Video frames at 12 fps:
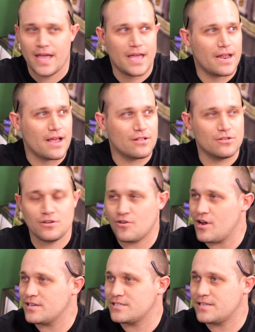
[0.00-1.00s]
and I looked
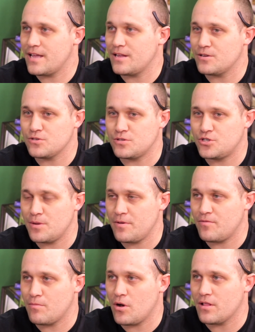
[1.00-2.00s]
across, and it was
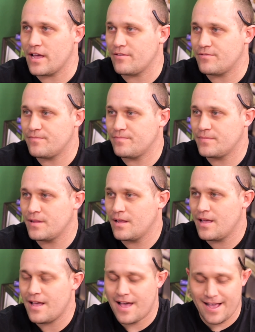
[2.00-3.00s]
Jimmy from Ball Life.
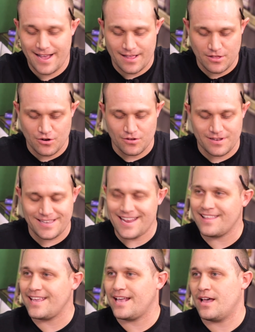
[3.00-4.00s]
I got little
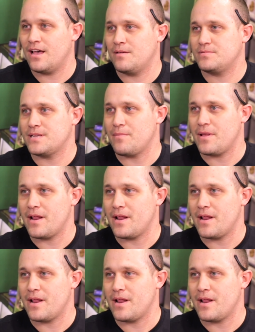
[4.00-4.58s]
deli cups. I